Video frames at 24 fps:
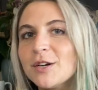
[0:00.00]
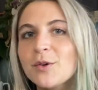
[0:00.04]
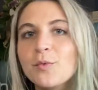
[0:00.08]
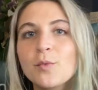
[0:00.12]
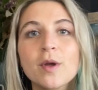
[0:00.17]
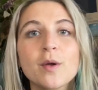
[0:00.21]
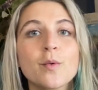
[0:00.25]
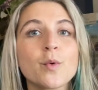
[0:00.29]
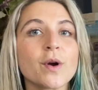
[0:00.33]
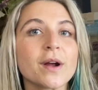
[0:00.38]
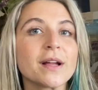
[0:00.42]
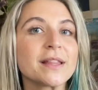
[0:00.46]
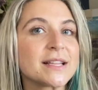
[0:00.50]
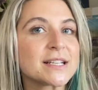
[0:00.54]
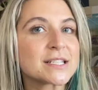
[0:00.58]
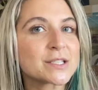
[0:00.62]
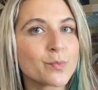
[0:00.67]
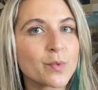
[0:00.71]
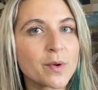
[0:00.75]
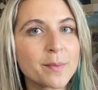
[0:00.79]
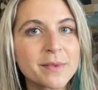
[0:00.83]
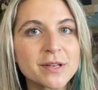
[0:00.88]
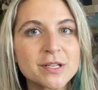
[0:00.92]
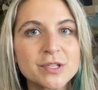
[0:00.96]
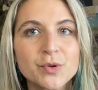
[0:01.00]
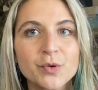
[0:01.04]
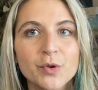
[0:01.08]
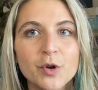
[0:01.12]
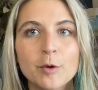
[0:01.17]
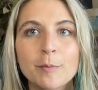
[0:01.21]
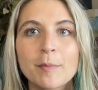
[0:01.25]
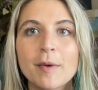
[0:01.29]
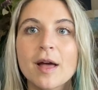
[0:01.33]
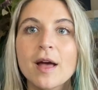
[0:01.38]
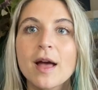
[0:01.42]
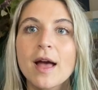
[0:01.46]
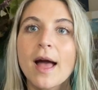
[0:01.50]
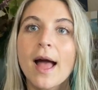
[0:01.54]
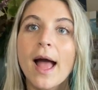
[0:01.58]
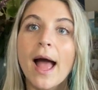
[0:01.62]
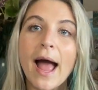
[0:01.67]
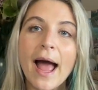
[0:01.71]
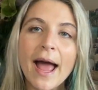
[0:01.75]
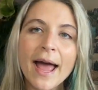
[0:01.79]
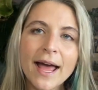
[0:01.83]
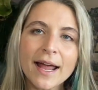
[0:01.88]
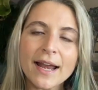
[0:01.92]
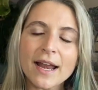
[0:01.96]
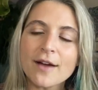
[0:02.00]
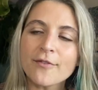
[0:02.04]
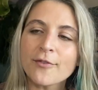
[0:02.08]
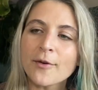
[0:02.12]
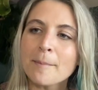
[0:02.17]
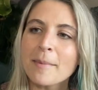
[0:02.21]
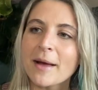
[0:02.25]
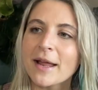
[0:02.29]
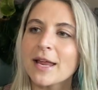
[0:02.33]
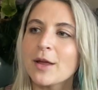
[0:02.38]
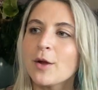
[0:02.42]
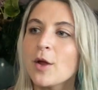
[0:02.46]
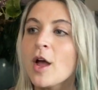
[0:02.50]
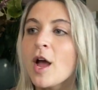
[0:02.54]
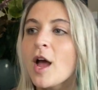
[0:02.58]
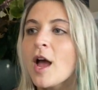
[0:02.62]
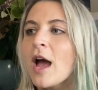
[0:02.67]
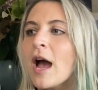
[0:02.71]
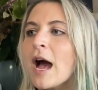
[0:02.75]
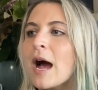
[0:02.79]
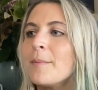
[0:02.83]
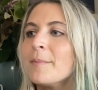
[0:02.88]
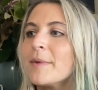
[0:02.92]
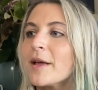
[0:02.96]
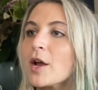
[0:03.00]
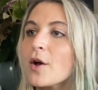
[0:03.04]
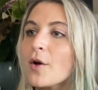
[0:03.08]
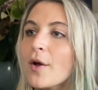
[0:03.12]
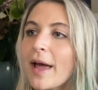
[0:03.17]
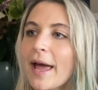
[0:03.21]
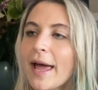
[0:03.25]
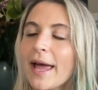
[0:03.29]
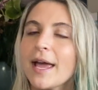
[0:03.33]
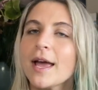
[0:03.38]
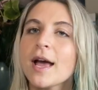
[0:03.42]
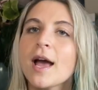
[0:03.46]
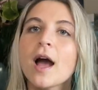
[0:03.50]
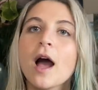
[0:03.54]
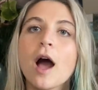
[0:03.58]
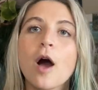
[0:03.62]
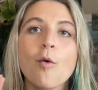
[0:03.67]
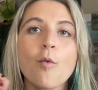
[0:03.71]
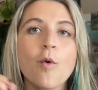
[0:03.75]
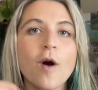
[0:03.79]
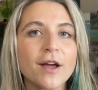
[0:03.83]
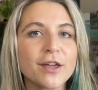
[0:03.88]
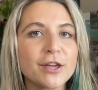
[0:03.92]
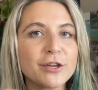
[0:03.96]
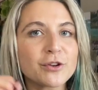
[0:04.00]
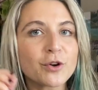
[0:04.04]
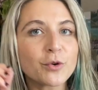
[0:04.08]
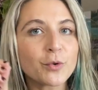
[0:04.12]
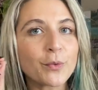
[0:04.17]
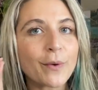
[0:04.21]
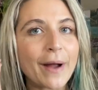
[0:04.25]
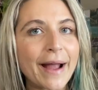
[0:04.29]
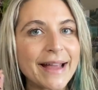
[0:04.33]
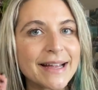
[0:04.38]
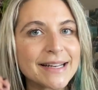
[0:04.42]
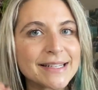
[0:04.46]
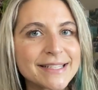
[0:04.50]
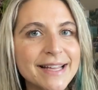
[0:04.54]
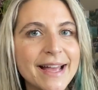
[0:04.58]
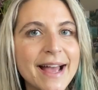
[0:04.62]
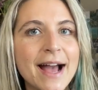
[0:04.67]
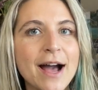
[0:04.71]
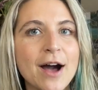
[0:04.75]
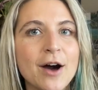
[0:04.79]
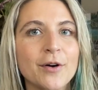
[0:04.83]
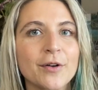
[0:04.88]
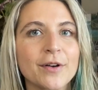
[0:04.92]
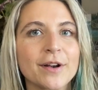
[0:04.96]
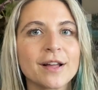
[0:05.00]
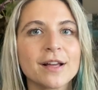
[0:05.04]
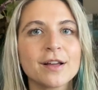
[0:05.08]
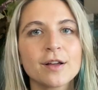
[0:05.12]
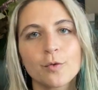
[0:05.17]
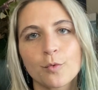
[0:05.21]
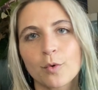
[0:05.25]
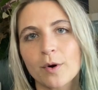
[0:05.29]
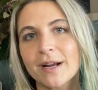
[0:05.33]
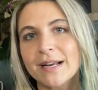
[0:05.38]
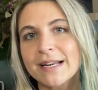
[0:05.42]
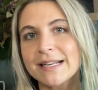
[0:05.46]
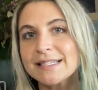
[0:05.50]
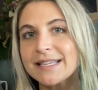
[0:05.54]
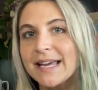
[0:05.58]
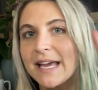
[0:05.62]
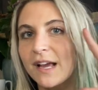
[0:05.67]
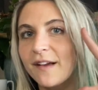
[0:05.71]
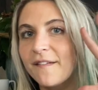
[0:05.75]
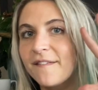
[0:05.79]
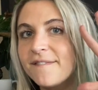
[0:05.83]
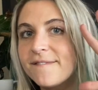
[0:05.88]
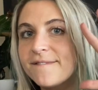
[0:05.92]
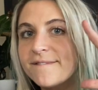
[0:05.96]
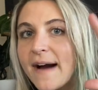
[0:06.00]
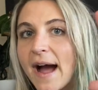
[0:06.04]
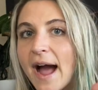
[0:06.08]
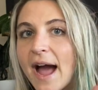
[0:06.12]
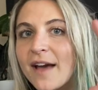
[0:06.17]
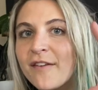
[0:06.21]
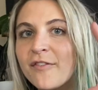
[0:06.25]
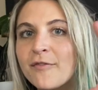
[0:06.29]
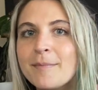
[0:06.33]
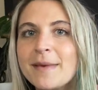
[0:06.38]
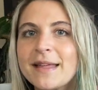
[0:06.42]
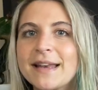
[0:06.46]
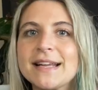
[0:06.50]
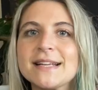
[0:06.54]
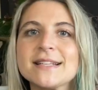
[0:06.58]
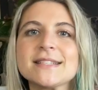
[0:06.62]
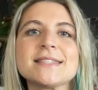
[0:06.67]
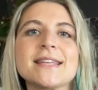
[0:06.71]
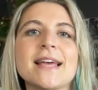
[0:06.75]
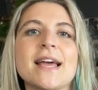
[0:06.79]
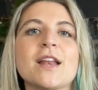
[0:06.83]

we were in this women's group. I had everybody, I'm like, okay, I want you to write down, we're going to take 5 minutes.